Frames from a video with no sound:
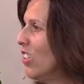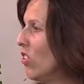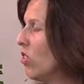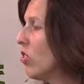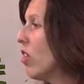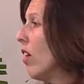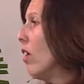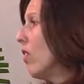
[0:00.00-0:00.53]

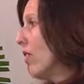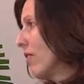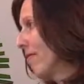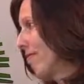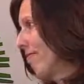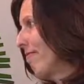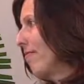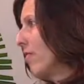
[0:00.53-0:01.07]
So,
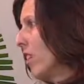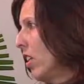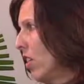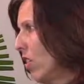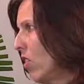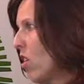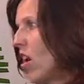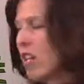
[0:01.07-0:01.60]
a
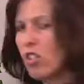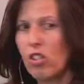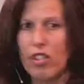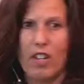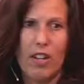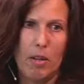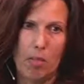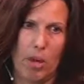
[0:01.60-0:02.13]
little
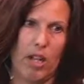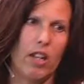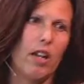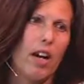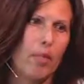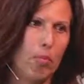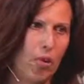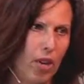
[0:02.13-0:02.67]
cautionary, bring it
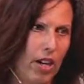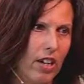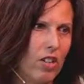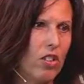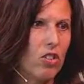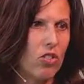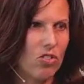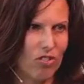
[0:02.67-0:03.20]
on
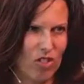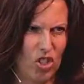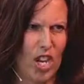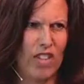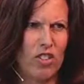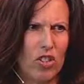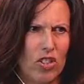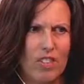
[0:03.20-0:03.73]
prayers,
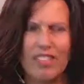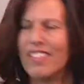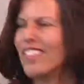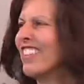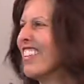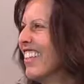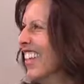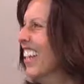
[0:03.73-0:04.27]
gentle.
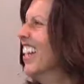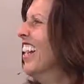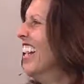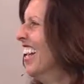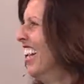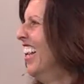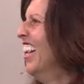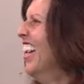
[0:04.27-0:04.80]

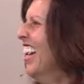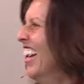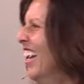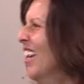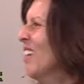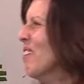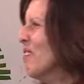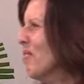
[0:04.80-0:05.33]

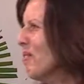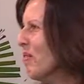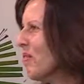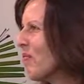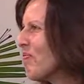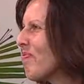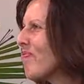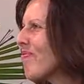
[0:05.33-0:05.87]
But
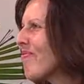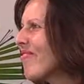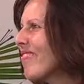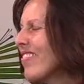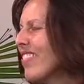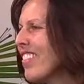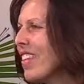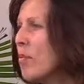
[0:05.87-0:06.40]

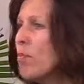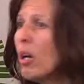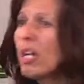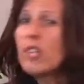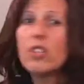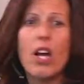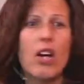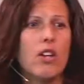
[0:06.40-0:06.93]

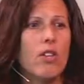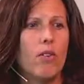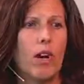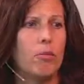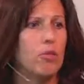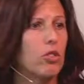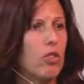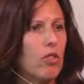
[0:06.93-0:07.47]
I tell you,
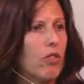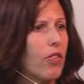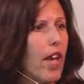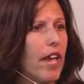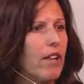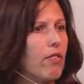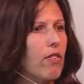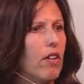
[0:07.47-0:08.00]
I'm so
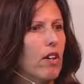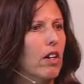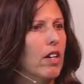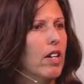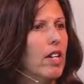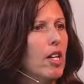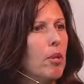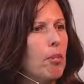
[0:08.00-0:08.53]
thankful,
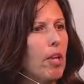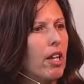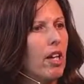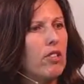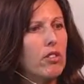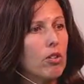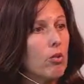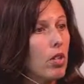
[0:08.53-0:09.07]

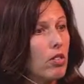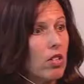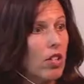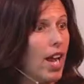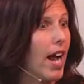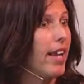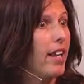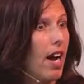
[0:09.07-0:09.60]
because it
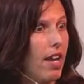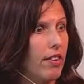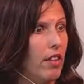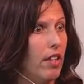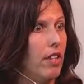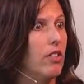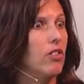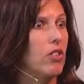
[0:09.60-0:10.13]
wasn't, I got
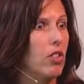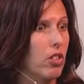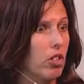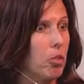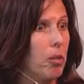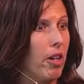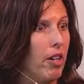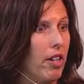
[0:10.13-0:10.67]
the Easter
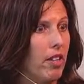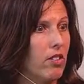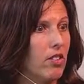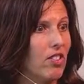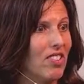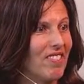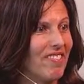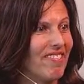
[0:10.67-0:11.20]

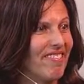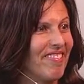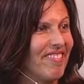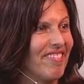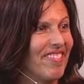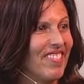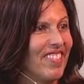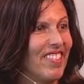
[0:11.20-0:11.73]
experience
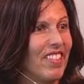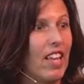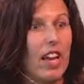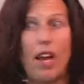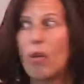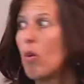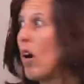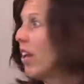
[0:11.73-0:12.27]

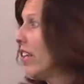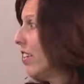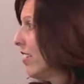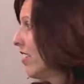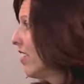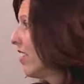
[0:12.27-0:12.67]
that I wanted.